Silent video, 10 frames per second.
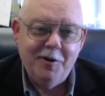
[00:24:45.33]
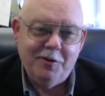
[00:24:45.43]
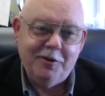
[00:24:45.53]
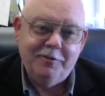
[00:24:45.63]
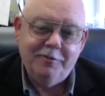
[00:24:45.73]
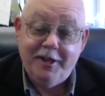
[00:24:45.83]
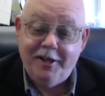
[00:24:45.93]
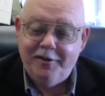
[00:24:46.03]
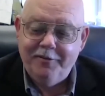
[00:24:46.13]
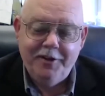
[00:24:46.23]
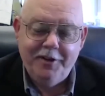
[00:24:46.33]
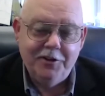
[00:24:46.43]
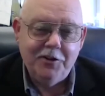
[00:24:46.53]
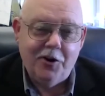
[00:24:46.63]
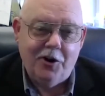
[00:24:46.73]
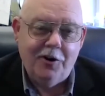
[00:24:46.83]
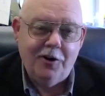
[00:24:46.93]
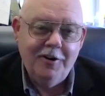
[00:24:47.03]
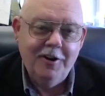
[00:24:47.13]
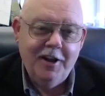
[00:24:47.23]
Well, yeah, it's her.
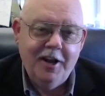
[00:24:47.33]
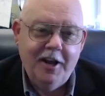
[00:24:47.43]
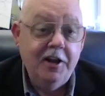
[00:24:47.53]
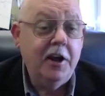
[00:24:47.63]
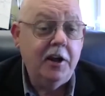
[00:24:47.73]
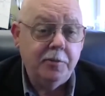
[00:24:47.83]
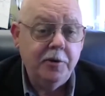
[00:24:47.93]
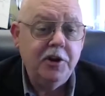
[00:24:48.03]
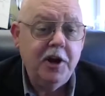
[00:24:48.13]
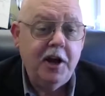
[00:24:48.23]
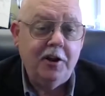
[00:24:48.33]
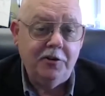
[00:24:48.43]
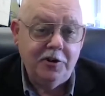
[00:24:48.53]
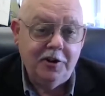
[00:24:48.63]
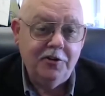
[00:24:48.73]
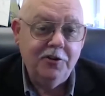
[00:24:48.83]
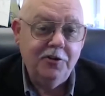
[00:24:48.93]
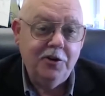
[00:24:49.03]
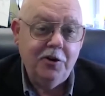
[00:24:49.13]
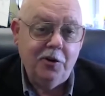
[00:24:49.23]
And it has been challenging, as you
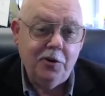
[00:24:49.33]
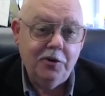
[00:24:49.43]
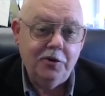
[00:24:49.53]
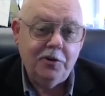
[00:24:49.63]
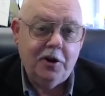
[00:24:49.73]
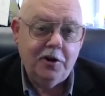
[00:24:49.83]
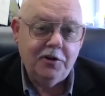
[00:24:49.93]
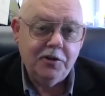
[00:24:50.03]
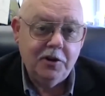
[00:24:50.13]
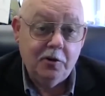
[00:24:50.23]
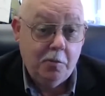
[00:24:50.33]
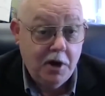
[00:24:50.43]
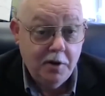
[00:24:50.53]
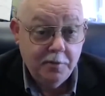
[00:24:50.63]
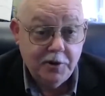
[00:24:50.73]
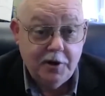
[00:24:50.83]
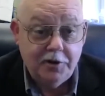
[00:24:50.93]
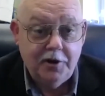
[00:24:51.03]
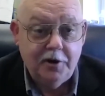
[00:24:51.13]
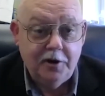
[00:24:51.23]
know, and there's a lot of single moms out
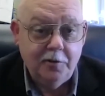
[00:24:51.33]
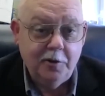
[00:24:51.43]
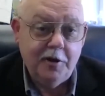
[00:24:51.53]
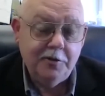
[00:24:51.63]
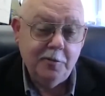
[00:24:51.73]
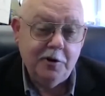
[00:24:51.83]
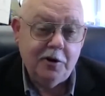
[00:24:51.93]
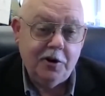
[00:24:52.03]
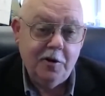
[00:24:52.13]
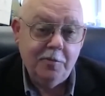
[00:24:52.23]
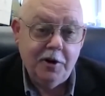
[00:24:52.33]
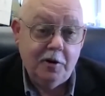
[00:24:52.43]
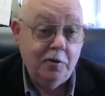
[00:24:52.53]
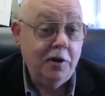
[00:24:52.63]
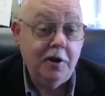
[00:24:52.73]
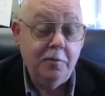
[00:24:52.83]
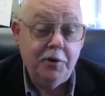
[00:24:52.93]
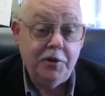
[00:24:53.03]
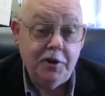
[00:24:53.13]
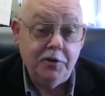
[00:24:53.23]
there, and we have some in our company. I really
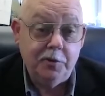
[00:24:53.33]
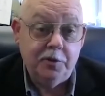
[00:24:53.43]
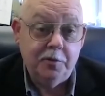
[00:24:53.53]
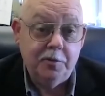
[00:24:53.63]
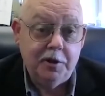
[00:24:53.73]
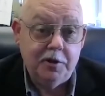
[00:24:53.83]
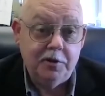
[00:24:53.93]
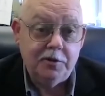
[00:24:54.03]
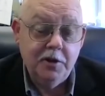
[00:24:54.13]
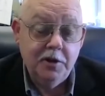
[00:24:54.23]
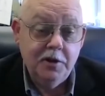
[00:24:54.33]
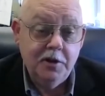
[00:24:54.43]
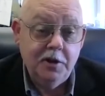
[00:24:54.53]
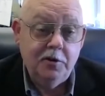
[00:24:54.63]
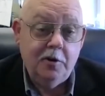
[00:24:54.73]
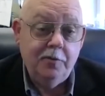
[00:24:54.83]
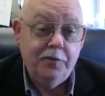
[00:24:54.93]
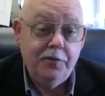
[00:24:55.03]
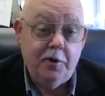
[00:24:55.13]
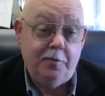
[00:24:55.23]
empathize with it because, I'm
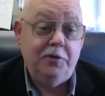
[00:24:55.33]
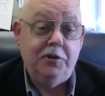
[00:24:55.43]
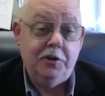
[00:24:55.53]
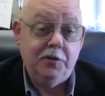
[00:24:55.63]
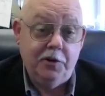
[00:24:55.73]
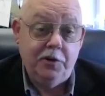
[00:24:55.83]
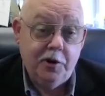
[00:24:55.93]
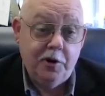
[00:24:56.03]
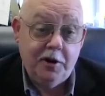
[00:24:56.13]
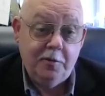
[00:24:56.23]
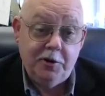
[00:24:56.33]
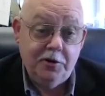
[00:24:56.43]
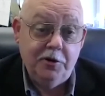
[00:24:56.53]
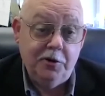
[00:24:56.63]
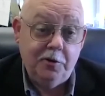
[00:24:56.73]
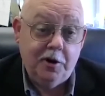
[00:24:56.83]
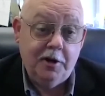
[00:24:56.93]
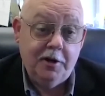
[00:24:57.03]
6'3" and I'm a dude, right?